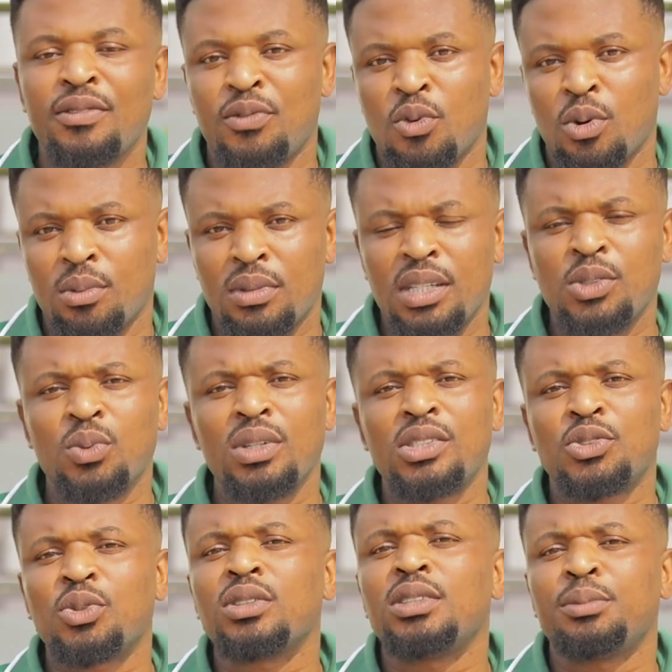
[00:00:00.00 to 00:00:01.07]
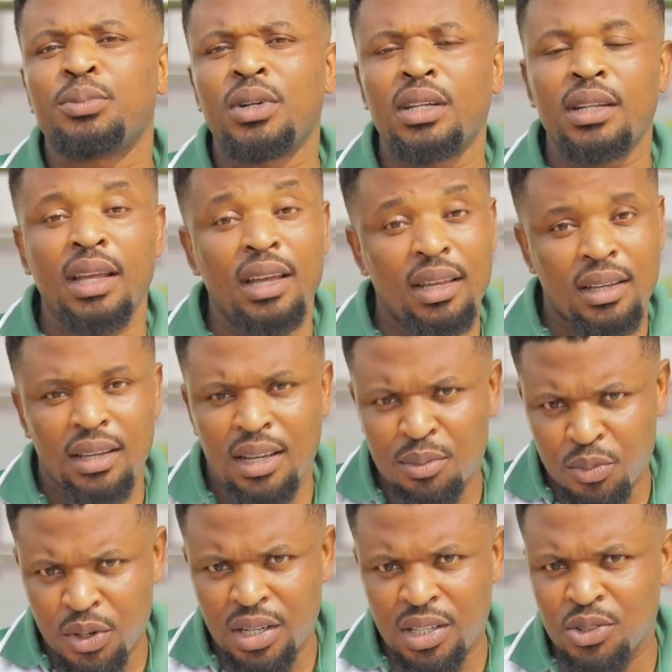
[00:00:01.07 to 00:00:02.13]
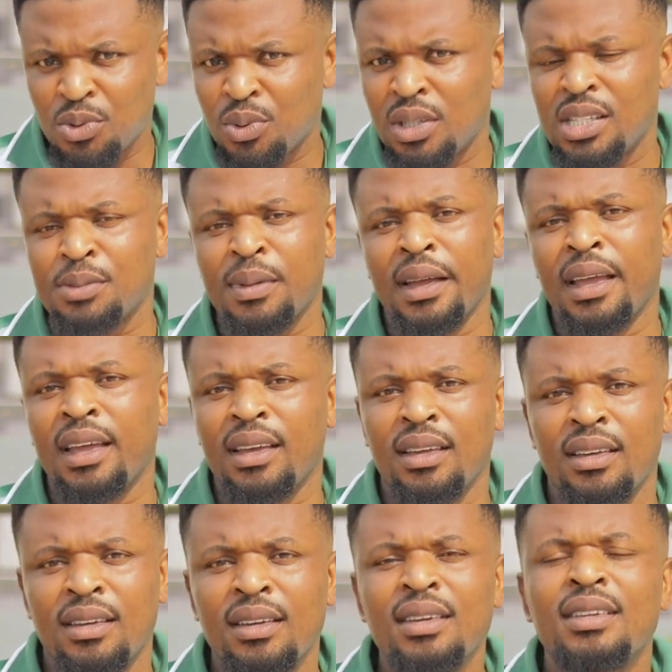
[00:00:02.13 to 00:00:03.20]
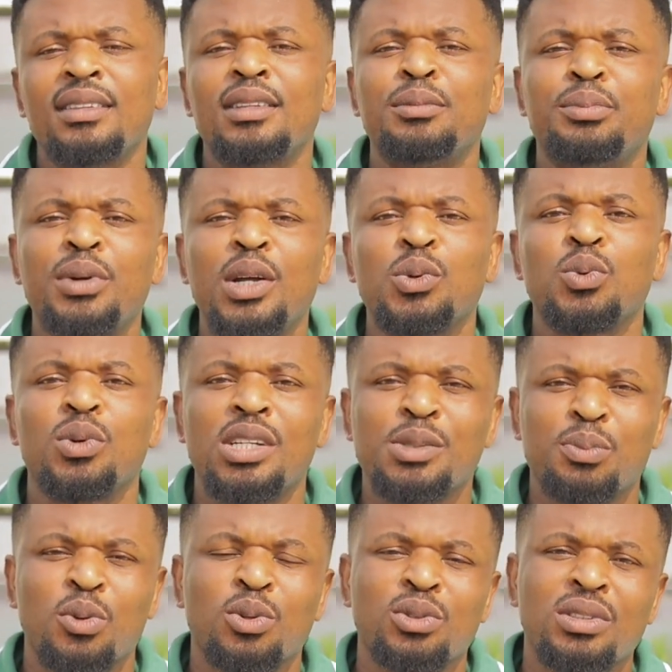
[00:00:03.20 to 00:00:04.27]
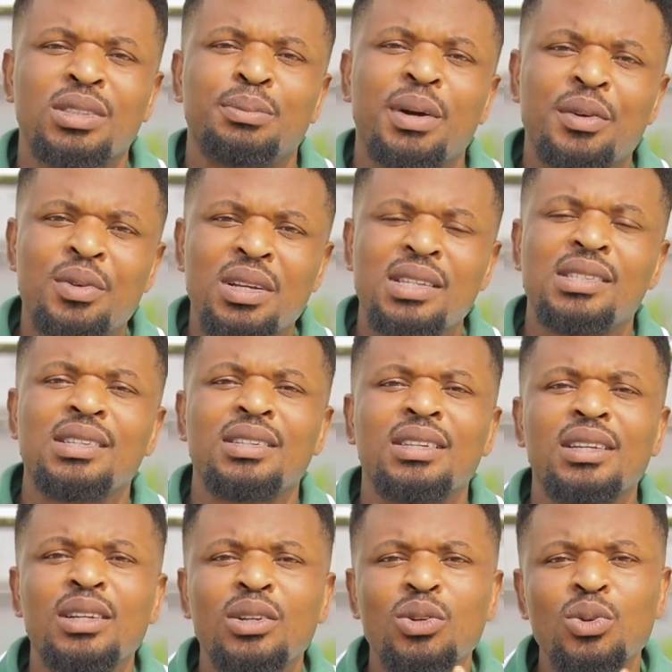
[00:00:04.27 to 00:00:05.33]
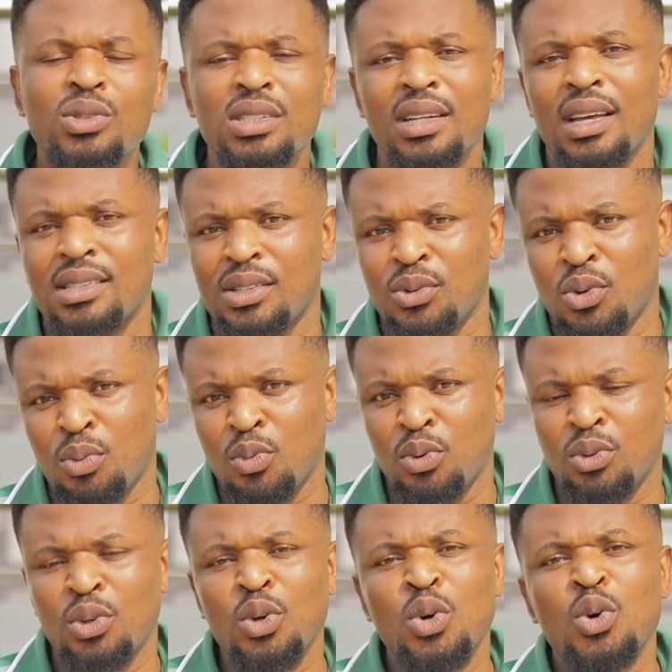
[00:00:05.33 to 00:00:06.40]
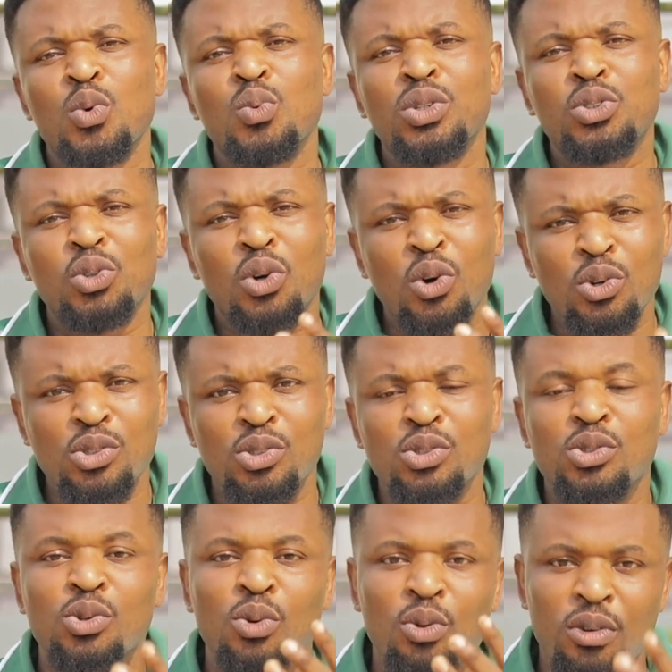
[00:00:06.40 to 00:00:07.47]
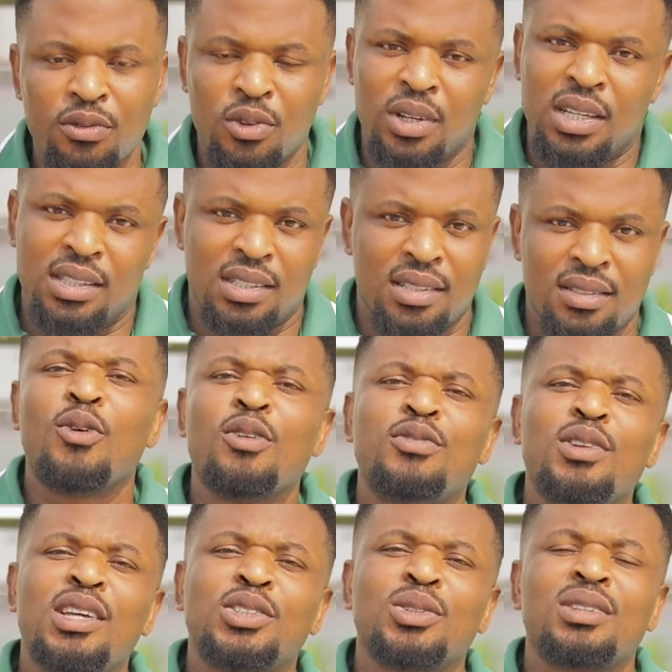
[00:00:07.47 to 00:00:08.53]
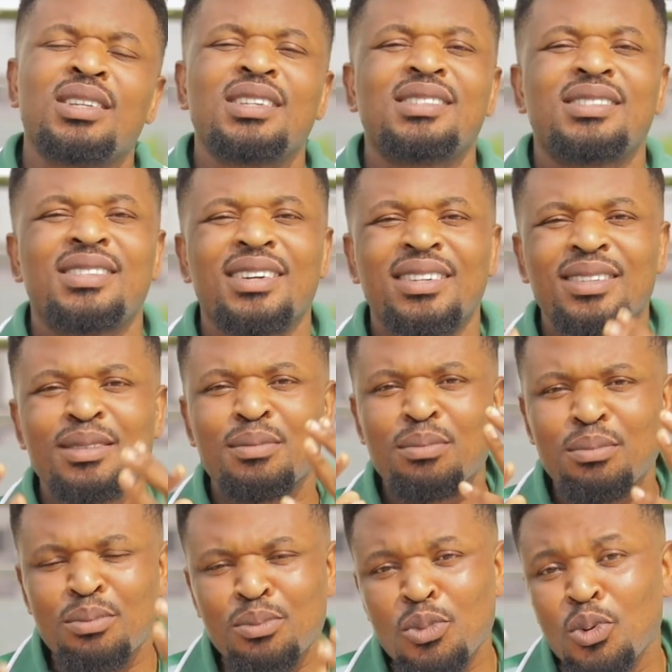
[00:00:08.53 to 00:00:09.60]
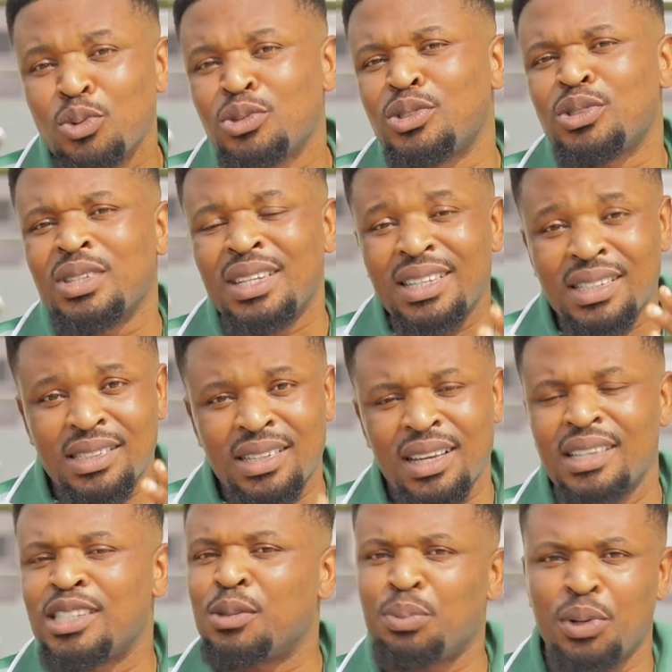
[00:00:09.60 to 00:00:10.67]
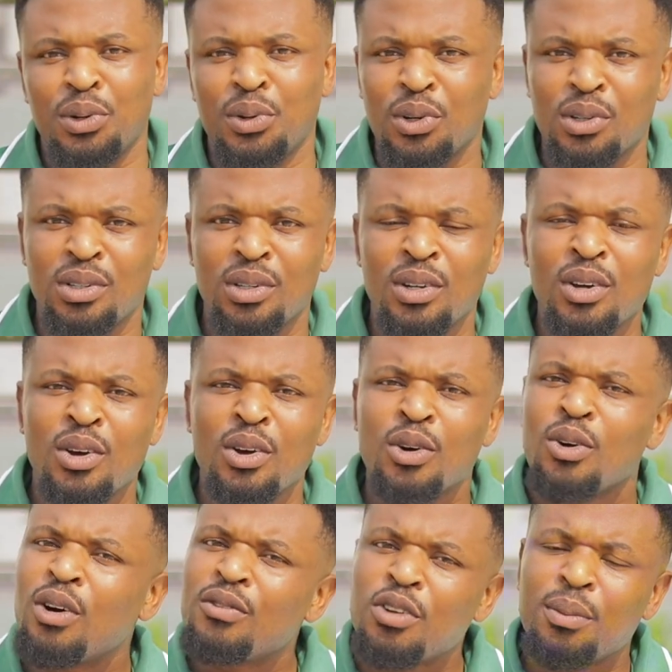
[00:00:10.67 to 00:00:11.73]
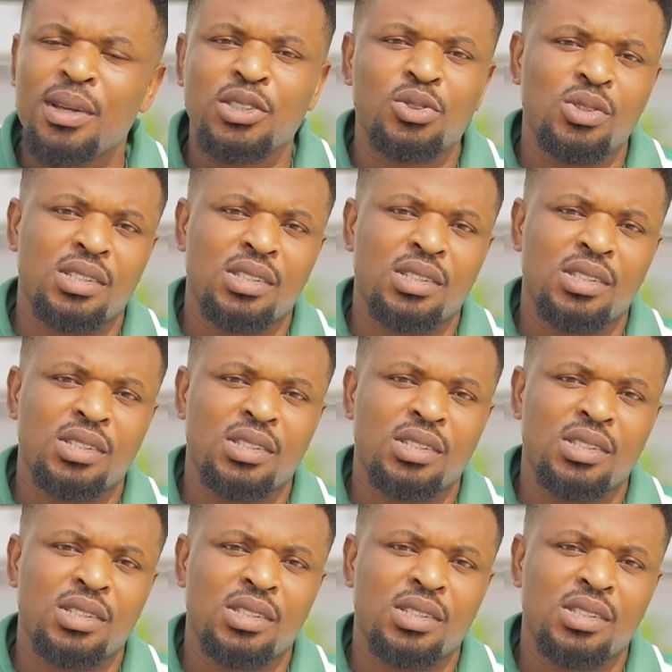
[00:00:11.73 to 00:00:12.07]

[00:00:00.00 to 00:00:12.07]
formed, it will instruct the brain, hey, I'm ready to release my egg. The brain will respond by releasing a luteinizing hormone, which will cause you to ovulate. Ovulation is the most intense period of your menstrual